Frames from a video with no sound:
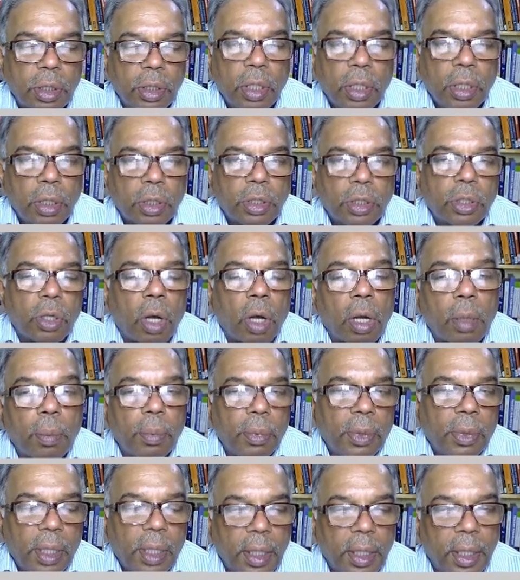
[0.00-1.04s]
stock
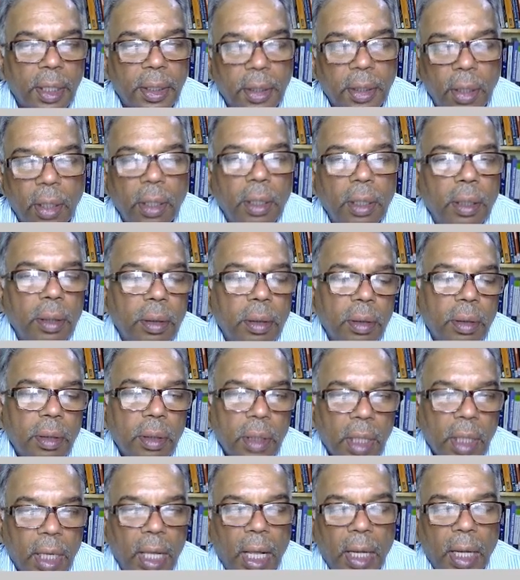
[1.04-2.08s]
return
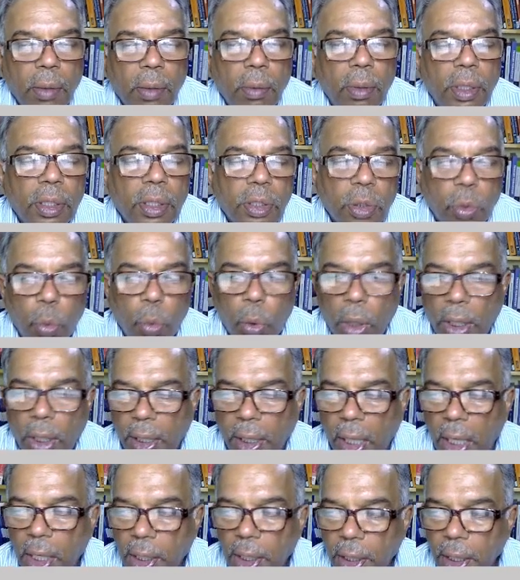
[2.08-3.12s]
calculation
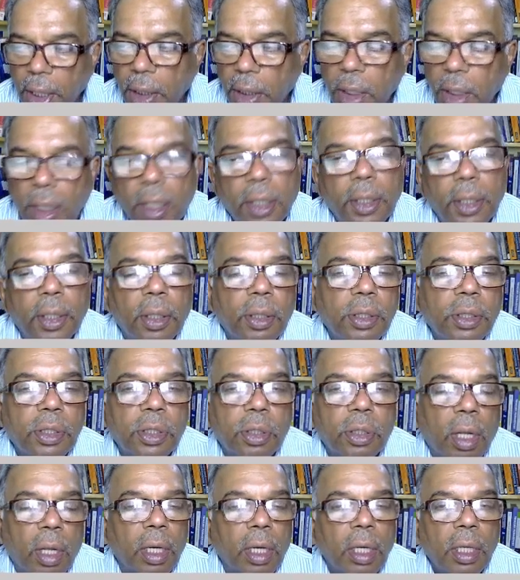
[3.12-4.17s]
volatility, and the returns
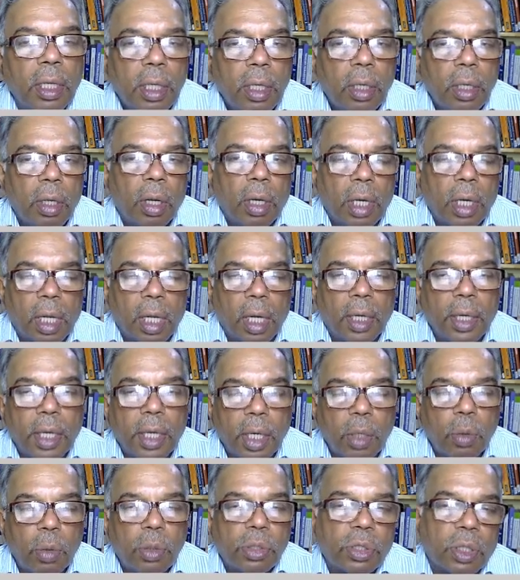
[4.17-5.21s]
are on a
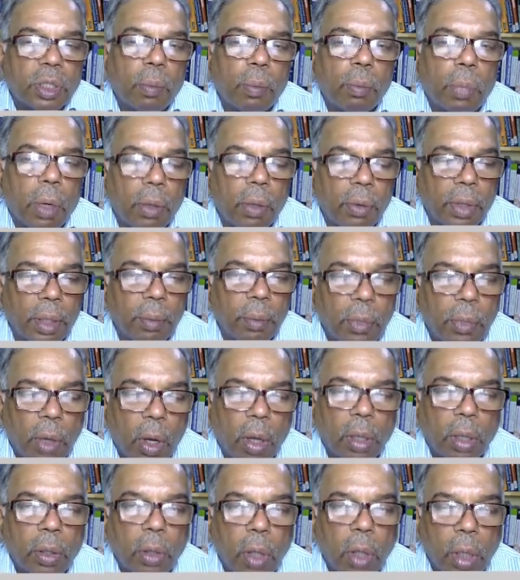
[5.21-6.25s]
continuous compounding
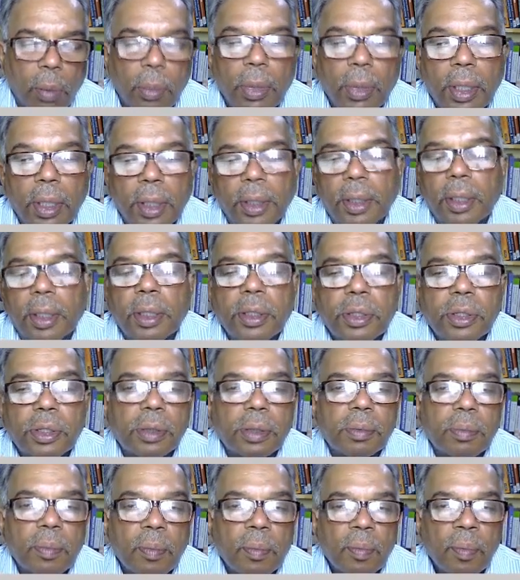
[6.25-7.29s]
log normal returns.
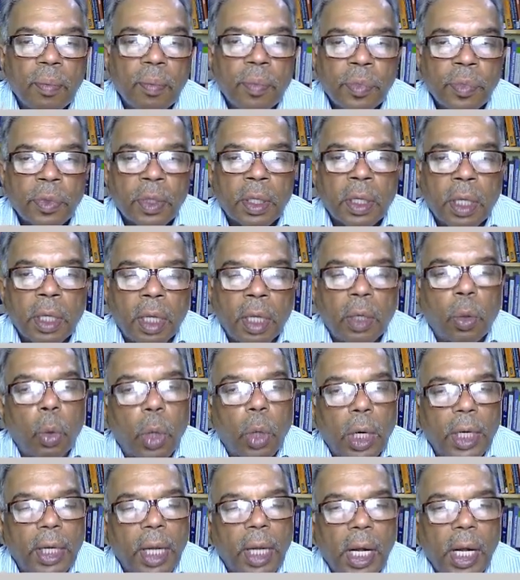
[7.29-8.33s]
And the
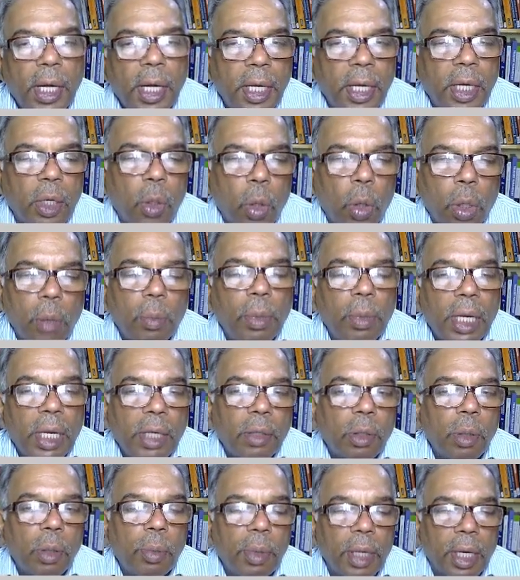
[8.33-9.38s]
volatility normally
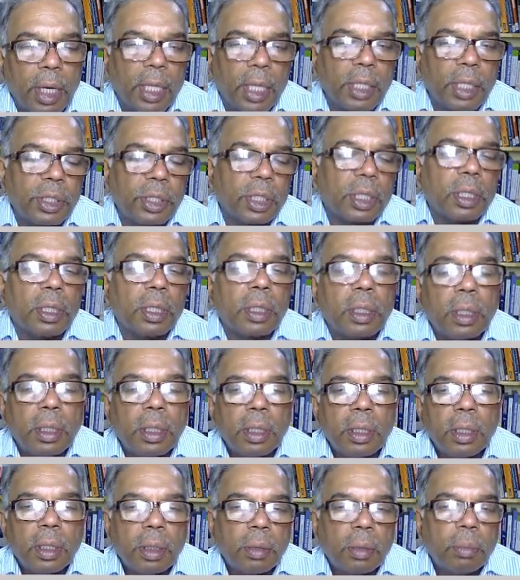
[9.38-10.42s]
it will be ranging
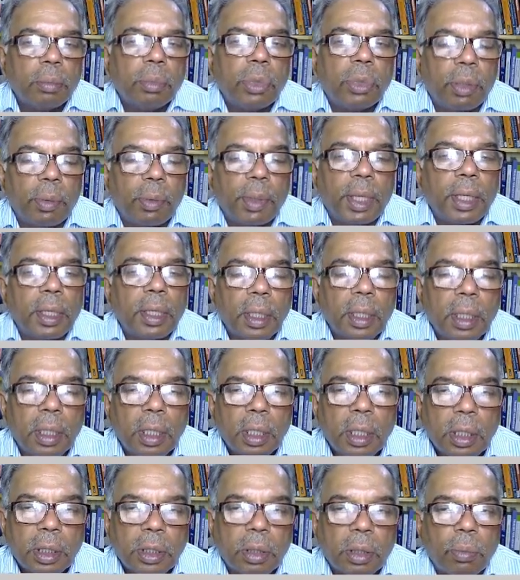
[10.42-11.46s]
between
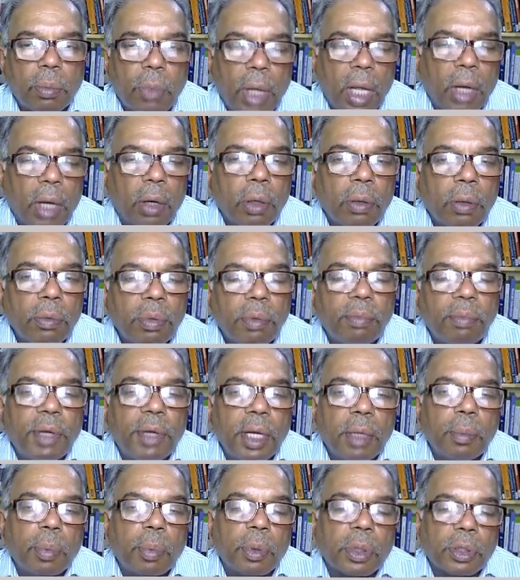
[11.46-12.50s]
somewhere around
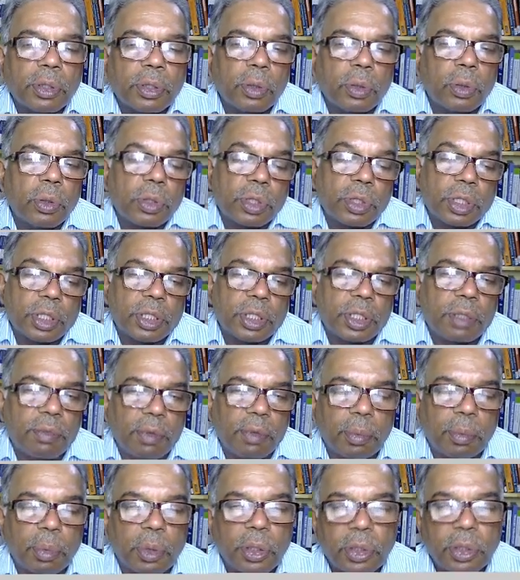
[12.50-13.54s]
15% to
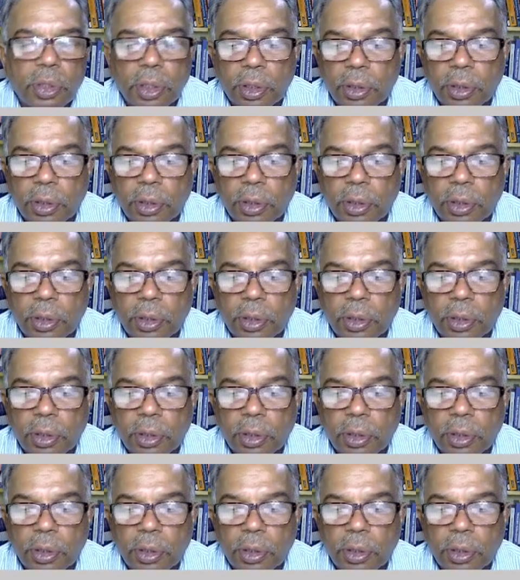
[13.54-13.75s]
65%.